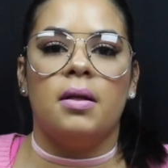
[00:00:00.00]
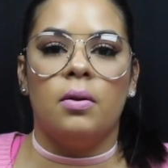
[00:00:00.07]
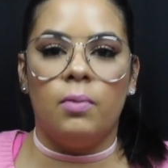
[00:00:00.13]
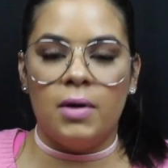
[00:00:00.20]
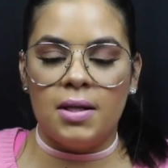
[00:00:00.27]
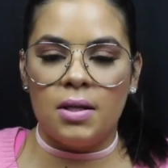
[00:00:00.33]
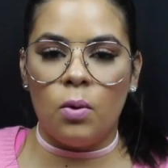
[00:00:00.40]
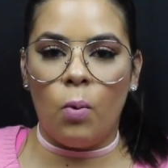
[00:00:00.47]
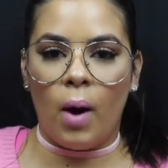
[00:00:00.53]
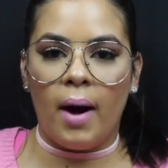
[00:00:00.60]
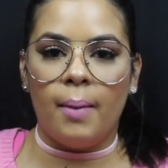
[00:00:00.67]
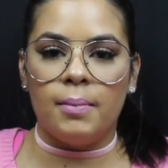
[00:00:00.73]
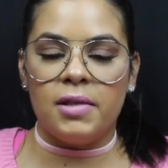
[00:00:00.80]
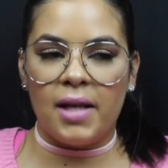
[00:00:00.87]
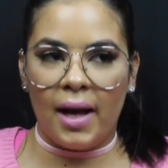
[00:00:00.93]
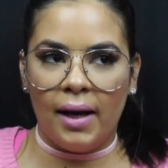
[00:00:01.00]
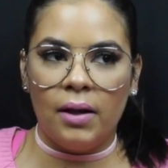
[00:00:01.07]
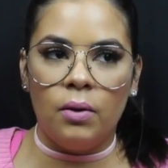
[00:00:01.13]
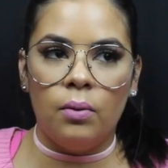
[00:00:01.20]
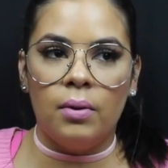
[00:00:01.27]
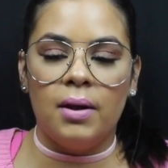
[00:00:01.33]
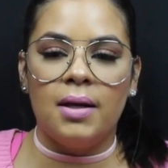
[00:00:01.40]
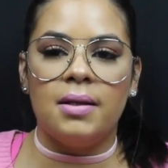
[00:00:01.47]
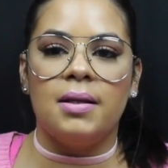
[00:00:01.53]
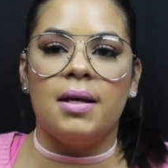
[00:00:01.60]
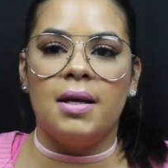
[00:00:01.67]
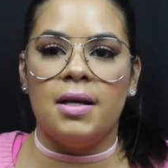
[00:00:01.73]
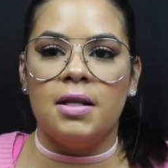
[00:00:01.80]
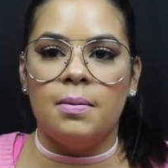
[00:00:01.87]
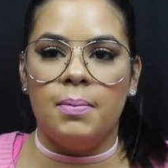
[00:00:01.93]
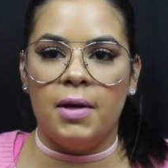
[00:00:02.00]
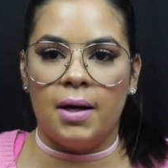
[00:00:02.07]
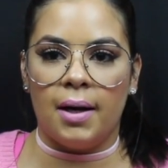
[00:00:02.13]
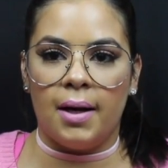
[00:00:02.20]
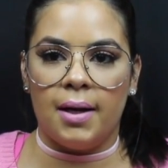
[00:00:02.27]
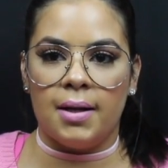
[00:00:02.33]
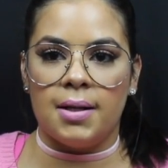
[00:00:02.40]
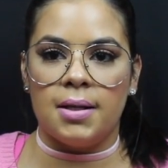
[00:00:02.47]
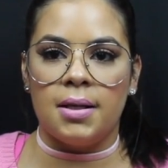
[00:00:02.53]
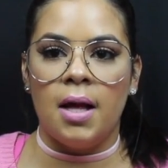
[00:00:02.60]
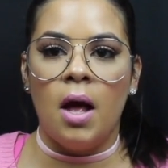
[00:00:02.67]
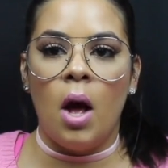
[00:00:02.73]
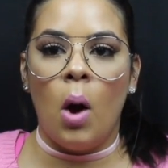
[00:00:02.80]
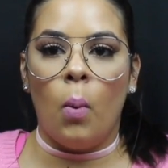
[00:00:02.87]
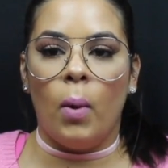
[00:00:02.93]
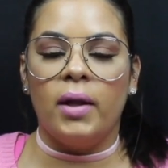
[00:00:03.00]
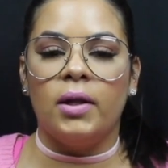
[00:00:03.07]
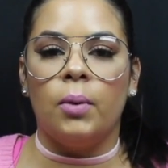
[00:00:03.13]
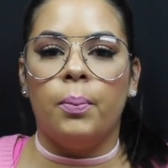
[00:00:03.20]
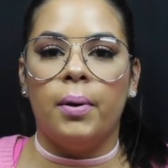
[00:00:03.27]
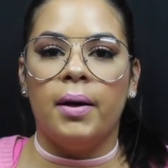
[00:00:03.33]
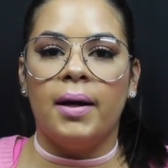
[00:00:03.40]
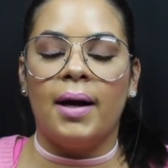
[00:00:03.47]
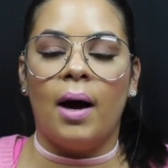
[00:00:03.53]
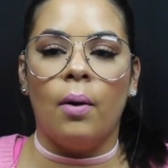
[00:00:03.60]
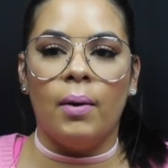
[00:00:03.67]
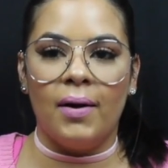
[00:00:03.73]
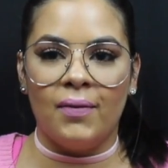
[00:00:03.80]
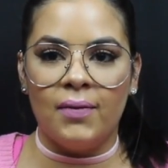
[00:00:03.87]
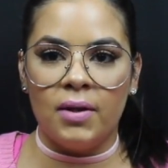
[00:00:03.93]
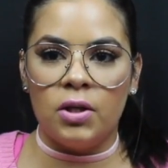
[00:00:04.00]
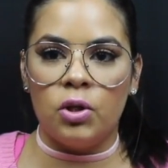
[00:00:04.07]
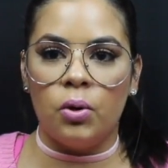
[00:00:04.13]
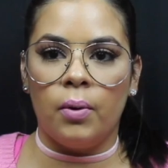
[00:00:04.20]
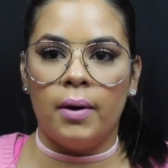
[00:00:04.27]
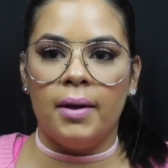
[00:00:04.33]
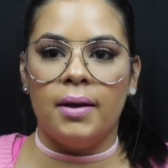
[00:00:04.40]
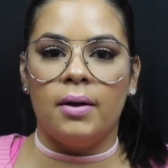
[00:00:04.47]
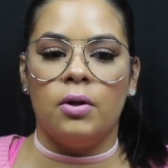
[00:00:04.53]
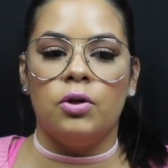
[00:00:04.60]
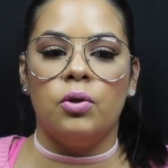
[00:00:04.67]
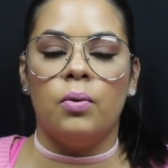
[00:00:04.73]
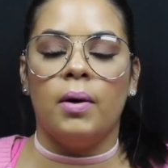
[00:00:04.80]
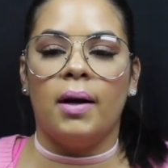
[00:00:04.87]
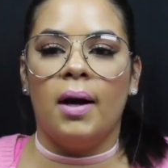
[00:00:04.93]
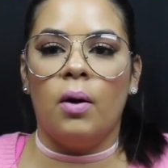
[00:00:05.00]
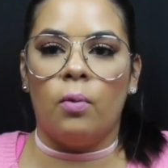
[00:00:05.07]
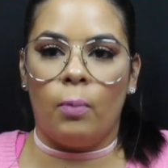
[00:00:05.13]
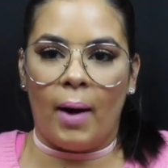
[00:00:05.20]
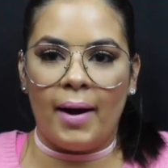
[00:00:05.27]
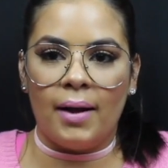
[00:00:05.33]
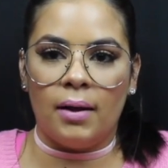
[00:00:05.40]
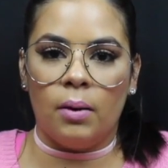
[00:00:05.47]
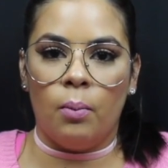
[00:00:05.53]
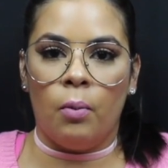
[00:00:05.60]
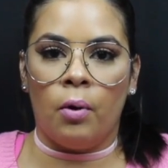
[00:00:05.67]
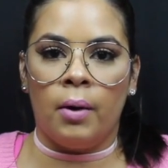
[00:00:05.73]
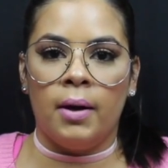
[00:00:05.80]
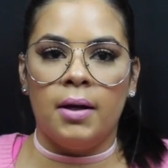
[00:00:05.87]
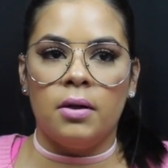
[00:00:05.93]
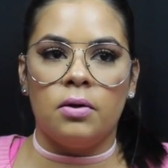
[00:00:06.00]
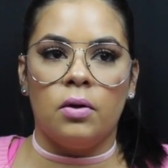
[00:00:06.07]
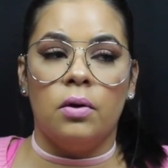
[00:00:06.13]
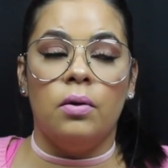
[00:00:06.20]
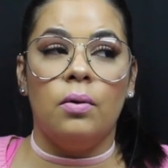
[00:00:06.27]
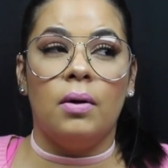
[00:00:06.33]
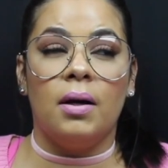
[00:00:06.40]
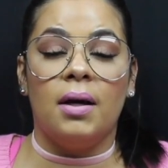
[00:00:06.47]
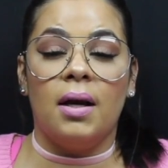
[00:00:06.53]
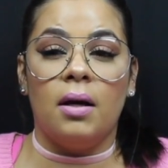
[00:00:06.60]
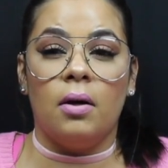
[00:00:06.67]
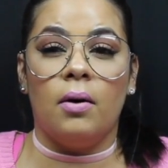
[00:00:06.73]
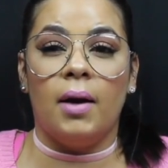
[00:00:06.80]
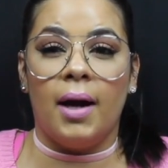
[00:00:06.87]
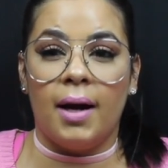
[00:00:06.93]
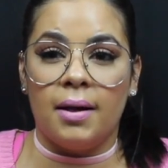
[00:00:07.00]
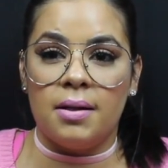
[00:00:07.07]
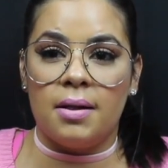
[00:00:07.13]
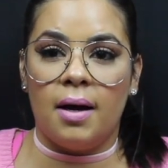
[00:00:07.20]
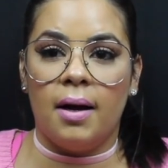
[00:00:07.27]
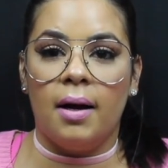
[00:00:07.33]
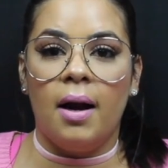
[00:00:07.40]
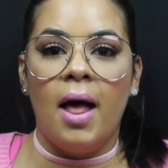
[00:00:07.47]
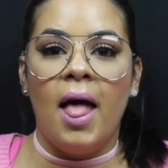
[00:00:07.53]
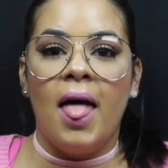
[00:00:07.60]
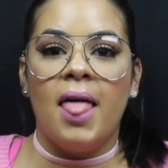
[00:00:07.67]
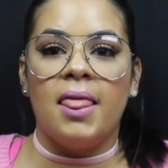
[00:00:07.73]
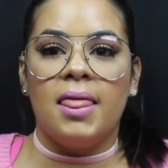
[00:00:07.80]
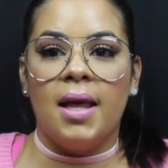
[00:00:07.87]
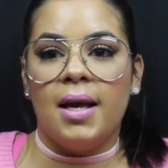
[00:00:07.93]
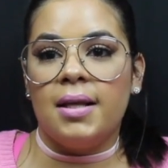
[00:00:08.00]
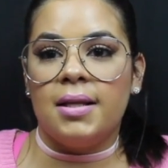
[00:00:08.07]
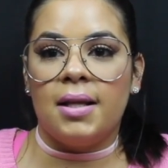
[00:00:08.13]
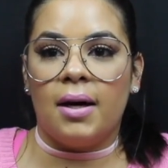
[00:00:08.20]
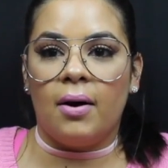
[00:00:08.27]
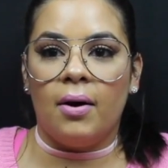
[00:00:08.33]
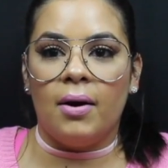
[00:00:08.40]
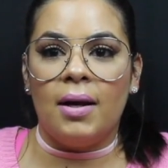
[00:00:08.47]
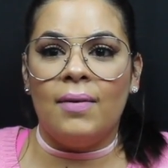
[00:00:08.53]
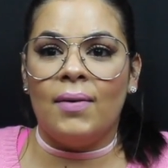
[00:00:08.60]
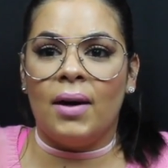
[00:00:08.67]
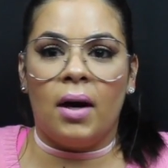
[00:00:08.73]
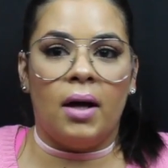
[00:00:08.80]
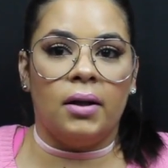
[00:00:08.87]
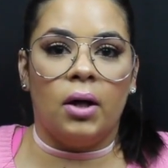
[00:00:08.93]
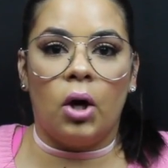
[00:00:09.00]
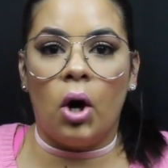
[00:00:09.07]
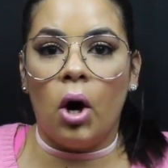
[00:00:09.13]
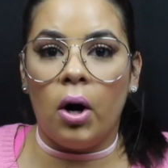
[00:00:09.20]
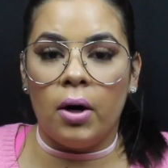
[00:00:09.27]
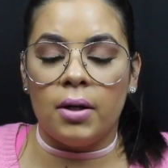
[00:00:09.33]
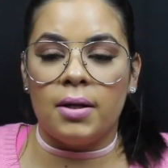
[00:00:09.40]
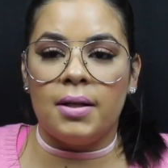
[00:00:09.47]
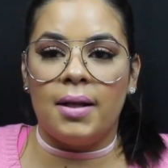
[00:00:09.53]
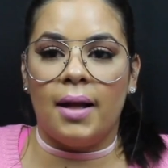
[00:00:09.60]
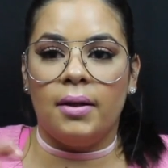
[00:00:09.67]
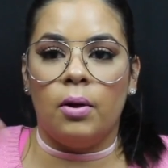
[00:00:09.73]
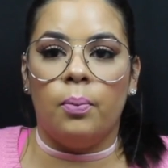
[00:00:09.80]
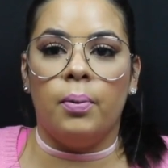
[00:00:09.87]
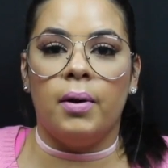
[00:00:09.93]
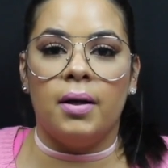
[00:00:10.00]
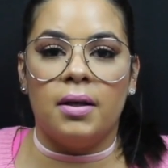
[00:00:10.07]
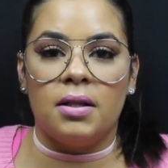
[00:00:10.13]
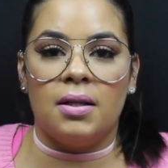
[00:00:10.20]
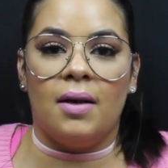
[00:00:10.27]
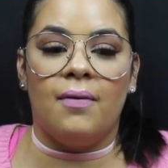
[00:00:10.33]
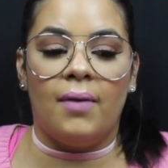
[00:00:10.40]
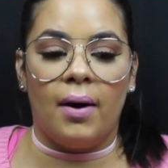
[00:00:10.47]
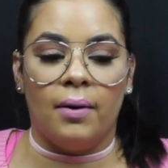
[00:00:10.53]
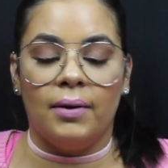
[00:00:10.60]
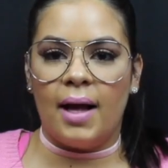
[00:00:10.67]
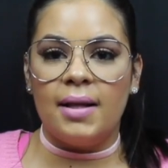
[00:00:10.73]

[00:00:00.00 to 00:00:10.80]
The reason why I'm telling you this is because when they're putting out inventory, they're doing it right in the morning, so you could get your hands on things that are even on the carts that they're putting stuff out.